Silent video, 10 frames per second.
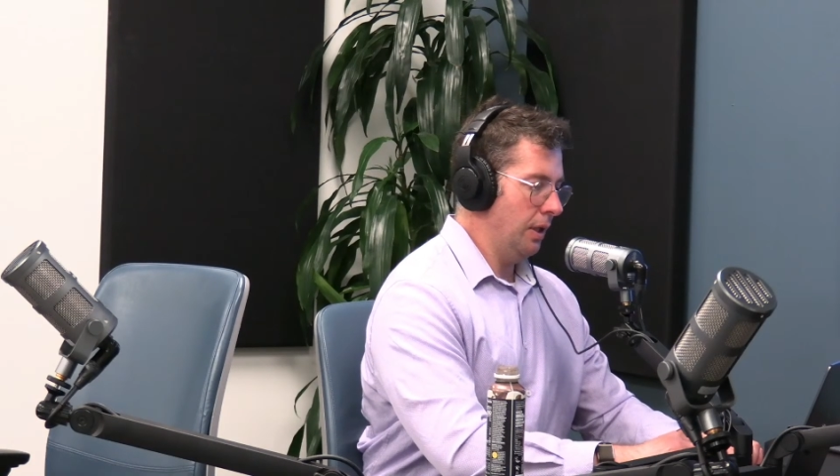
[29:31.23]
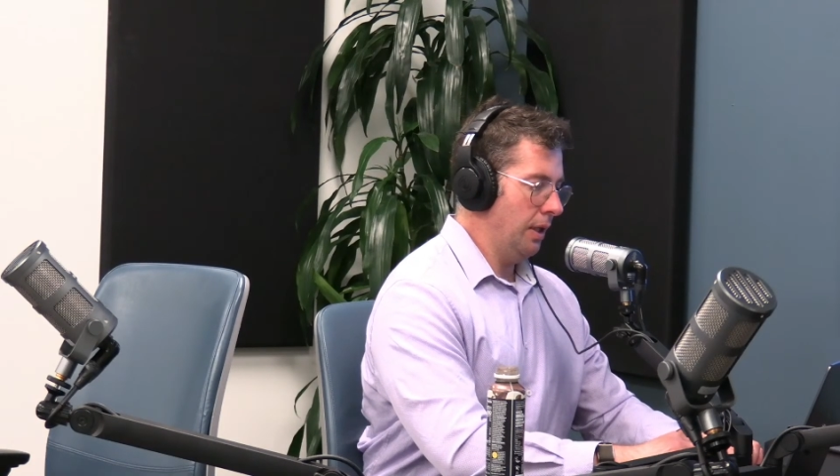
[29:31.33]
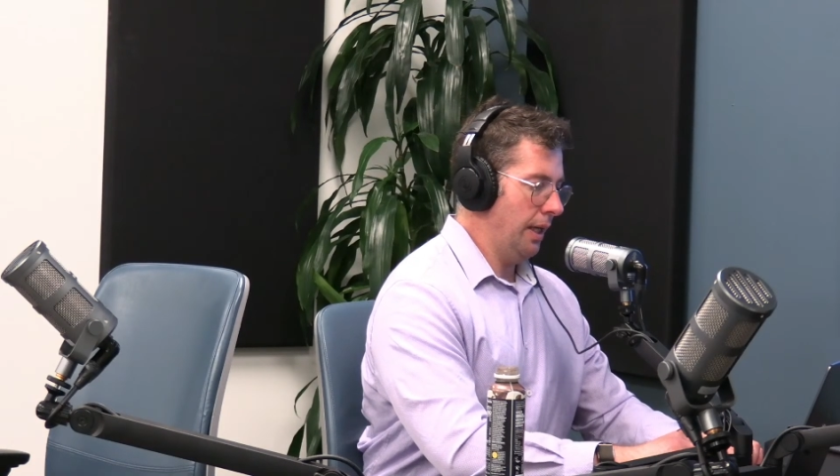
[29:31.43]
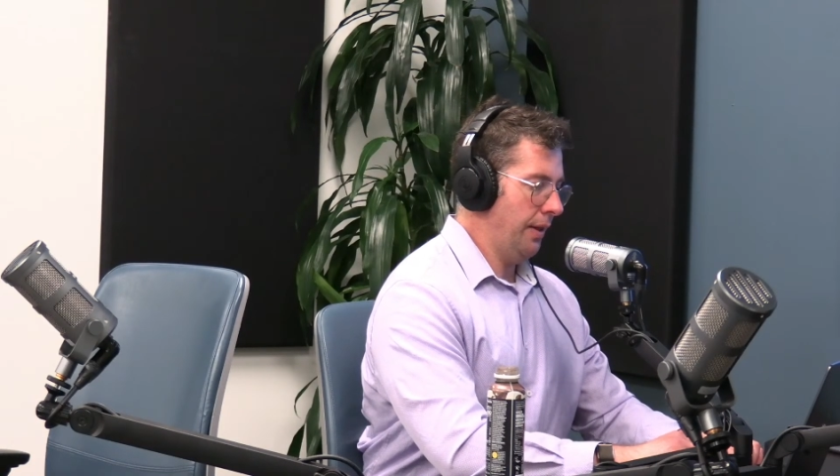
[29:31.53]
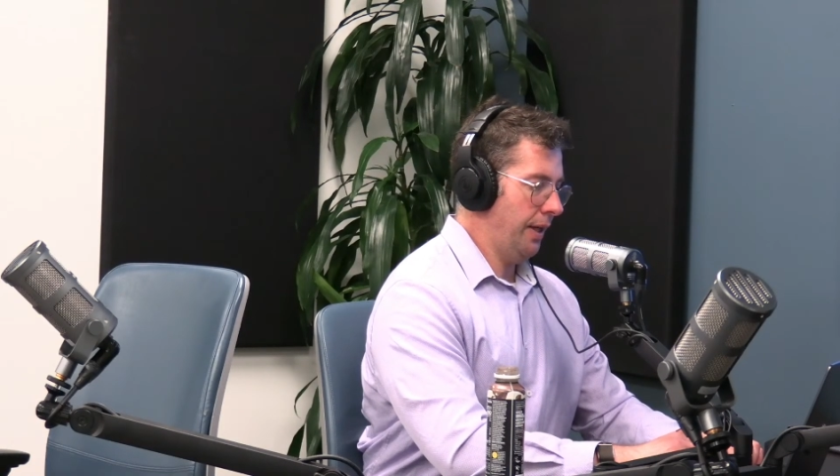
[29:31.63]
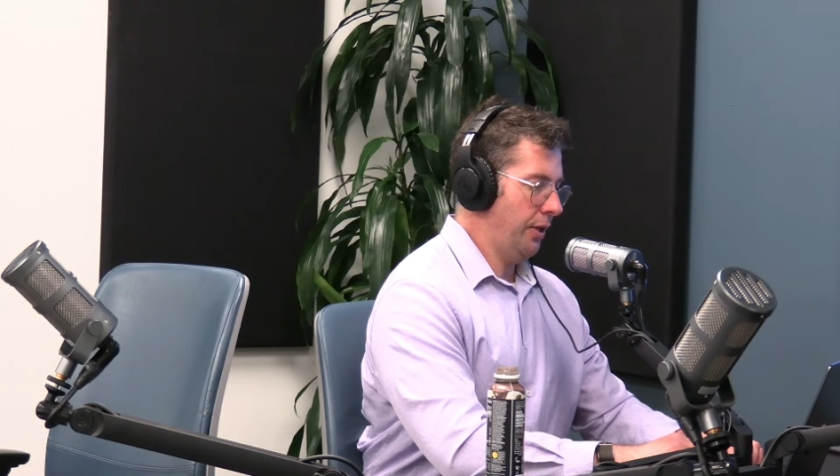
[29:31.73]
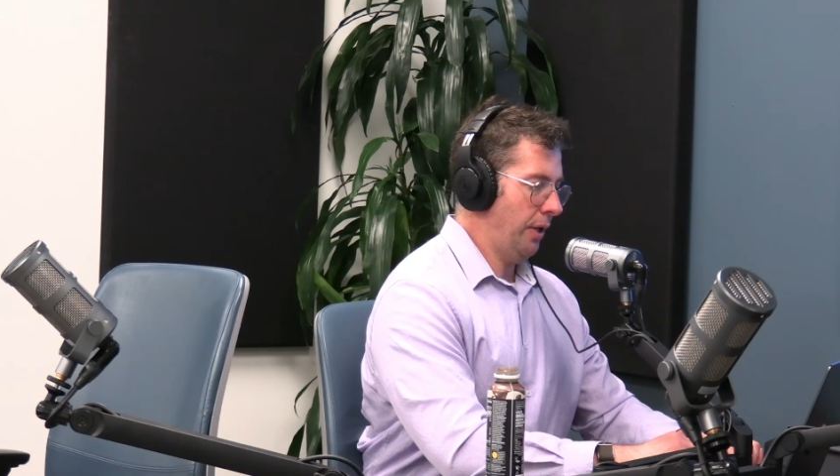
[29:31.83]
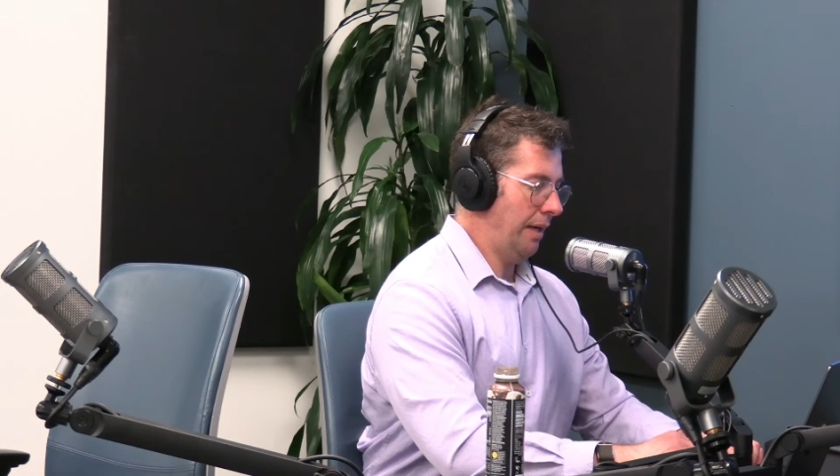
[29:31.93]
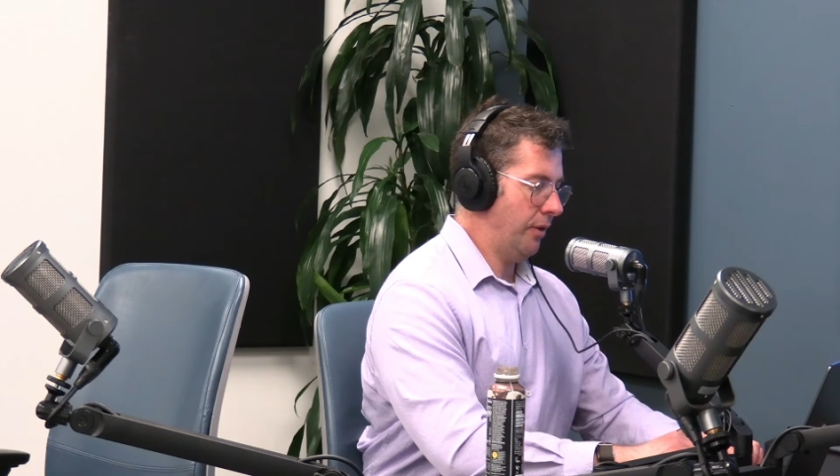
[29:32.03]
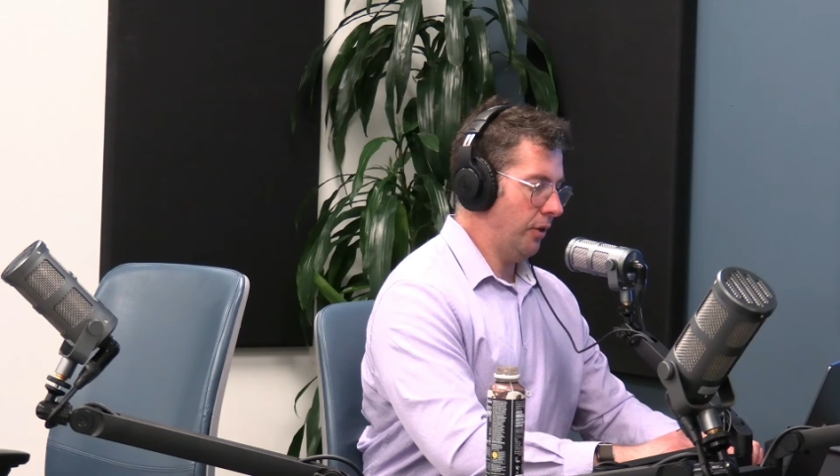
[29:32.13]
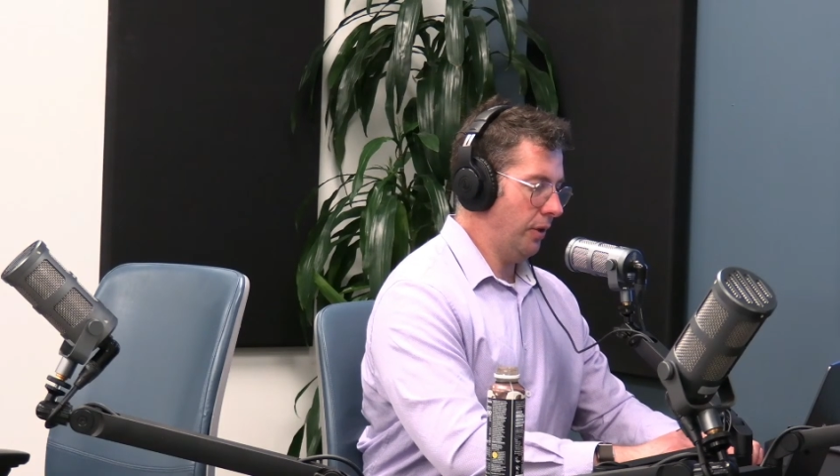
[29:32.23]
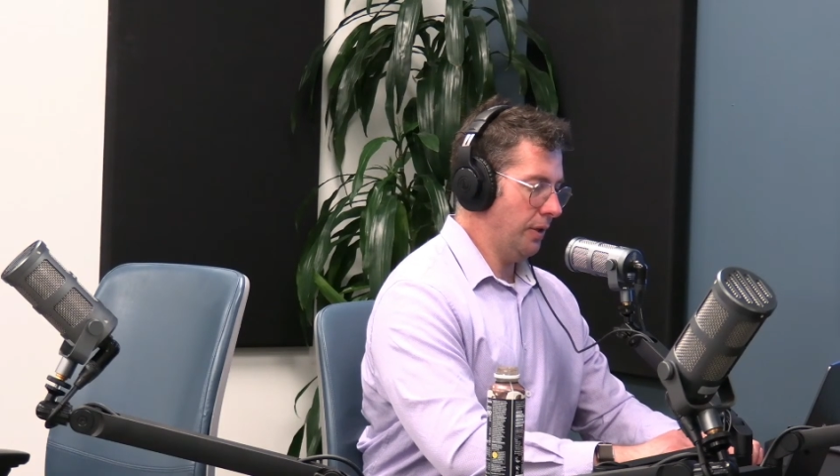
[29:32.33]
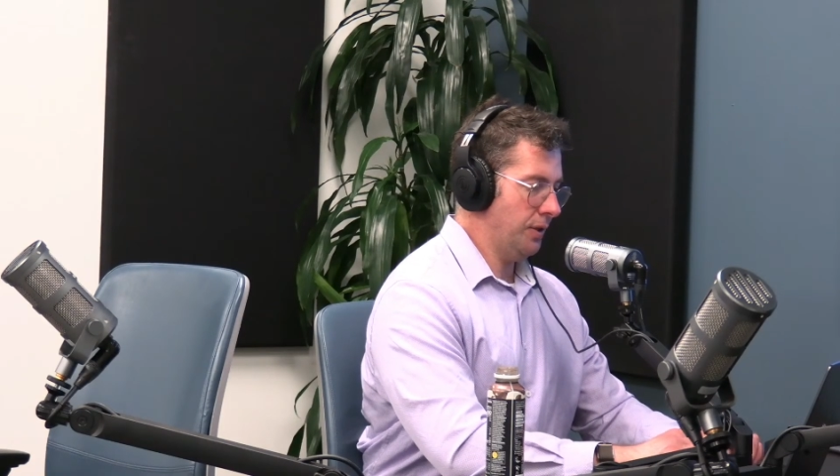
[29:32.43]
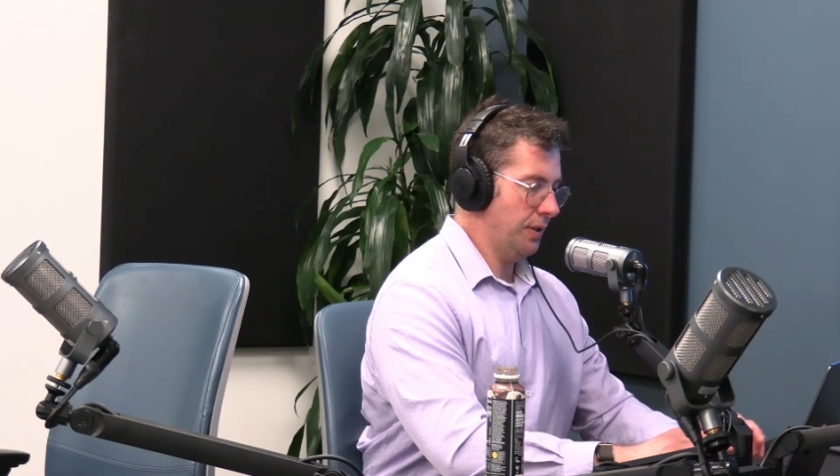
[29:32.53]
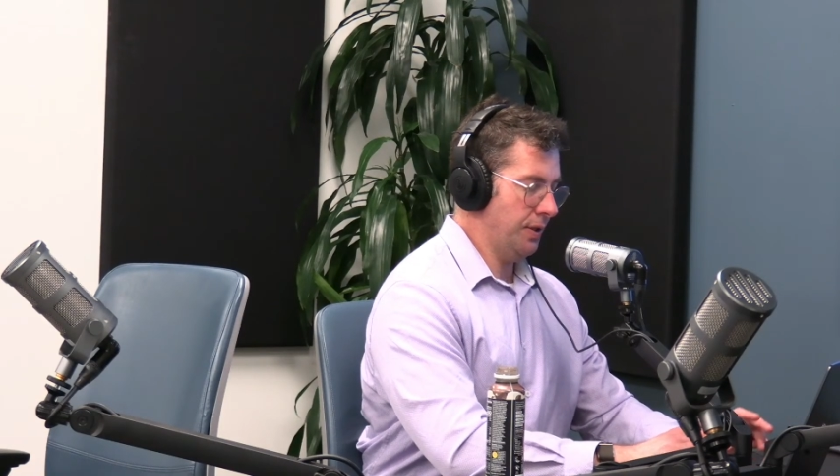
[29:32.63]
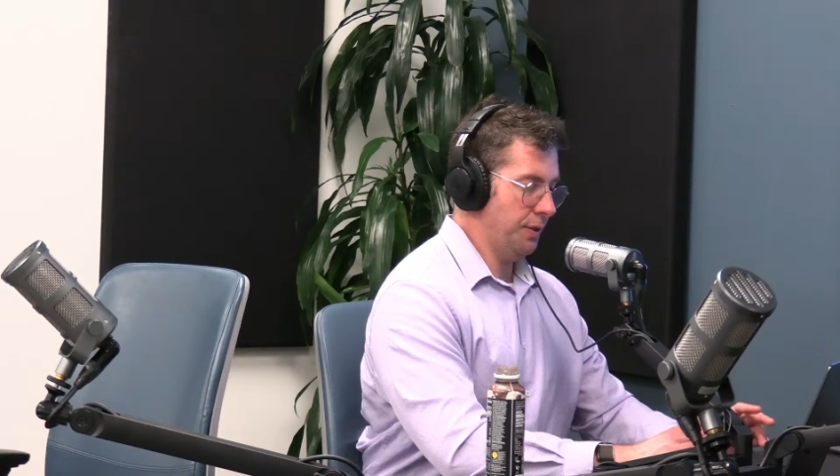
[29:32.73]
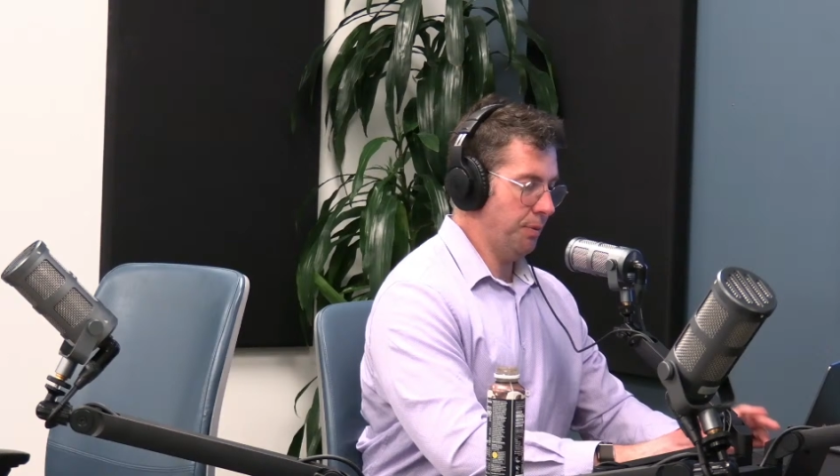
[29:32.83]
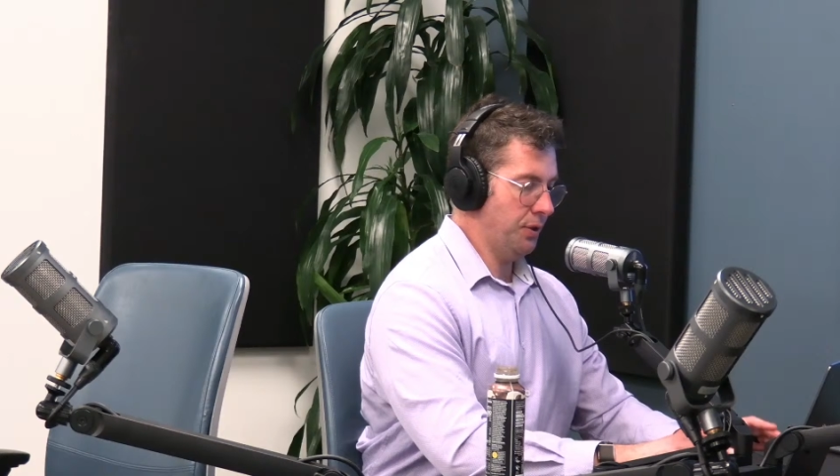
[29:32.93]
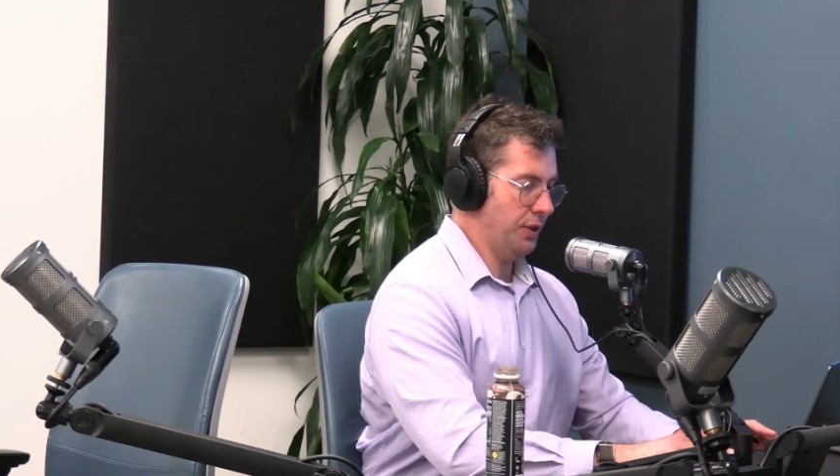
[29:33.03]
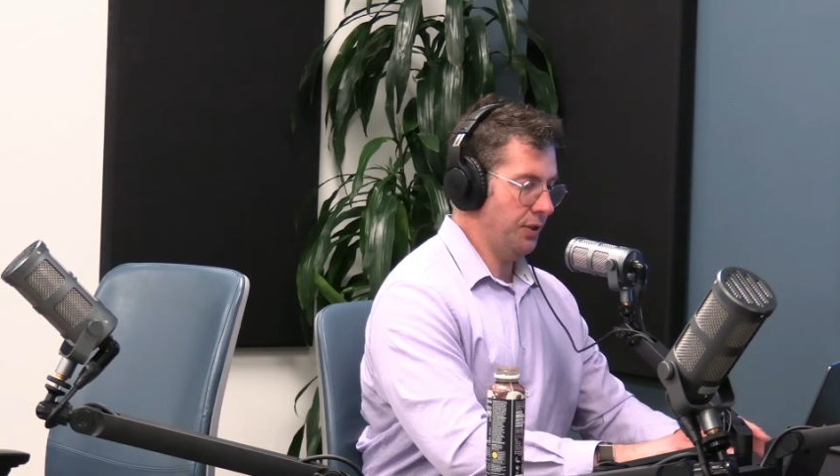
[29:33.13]
And then you have your hooks. This is
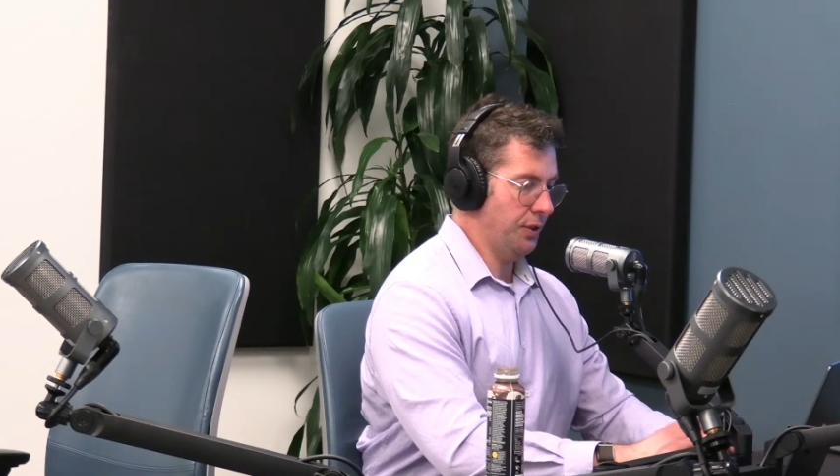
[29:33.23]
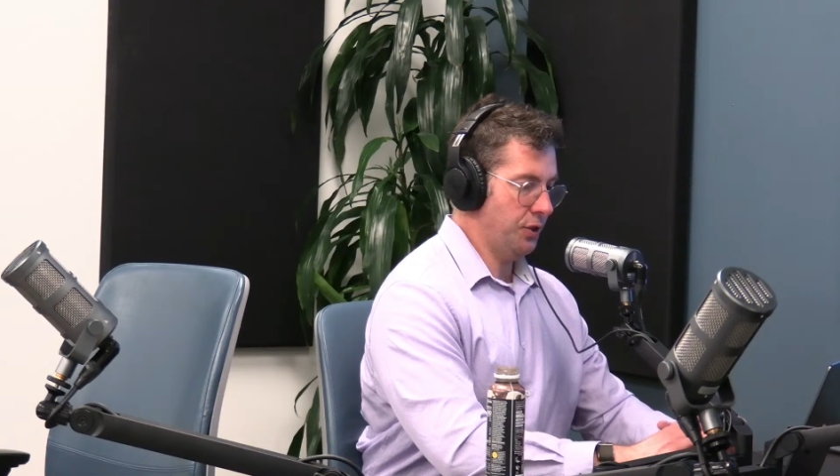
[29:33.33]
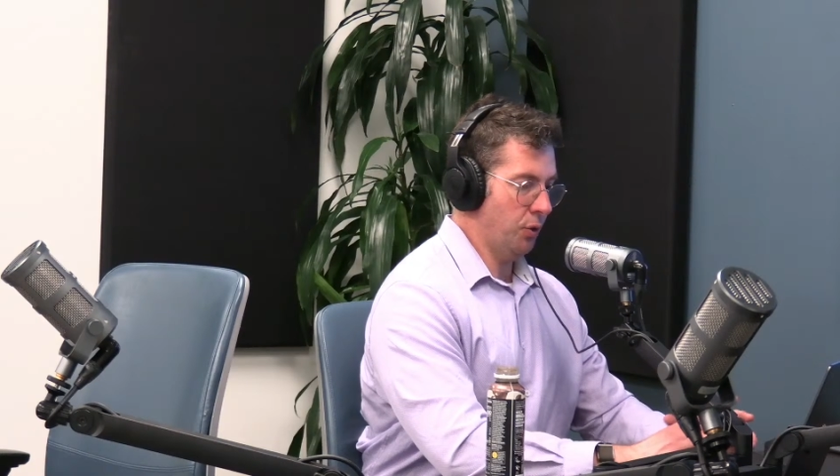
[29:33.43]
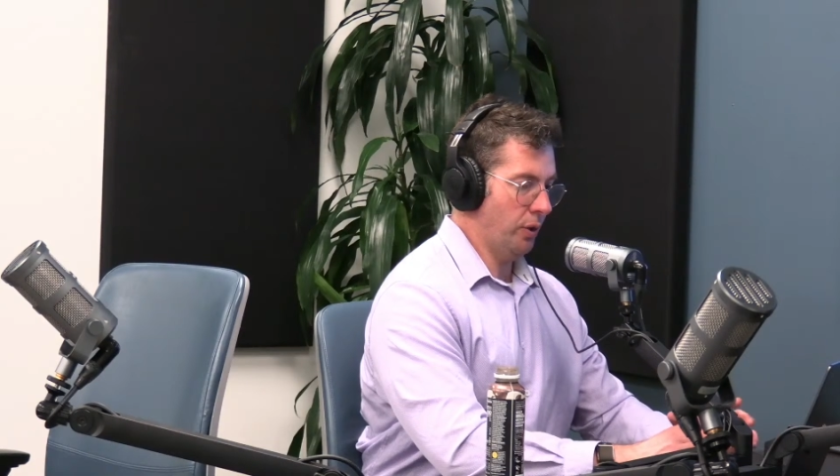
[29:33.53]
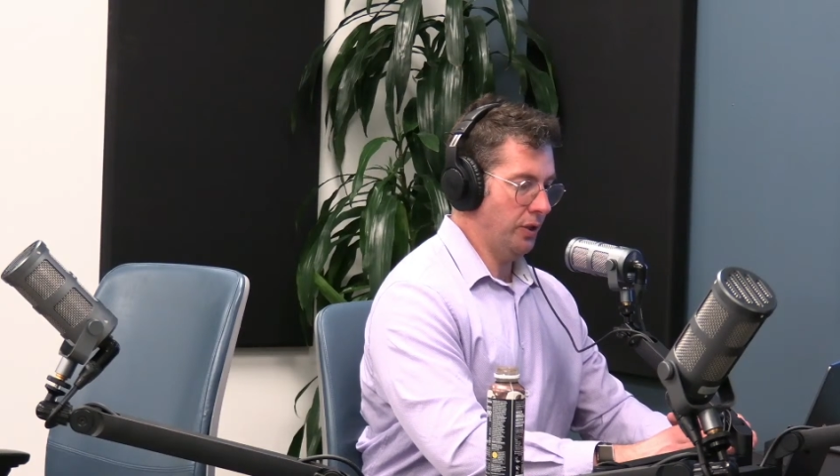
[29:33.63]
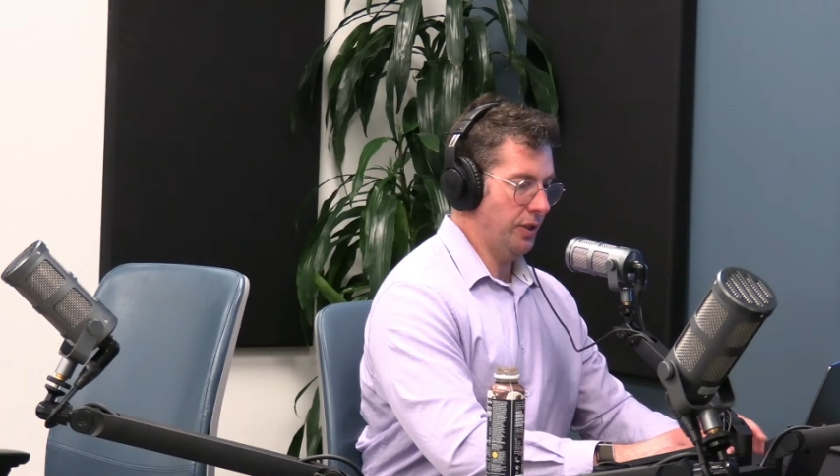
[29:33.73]
persistent storage,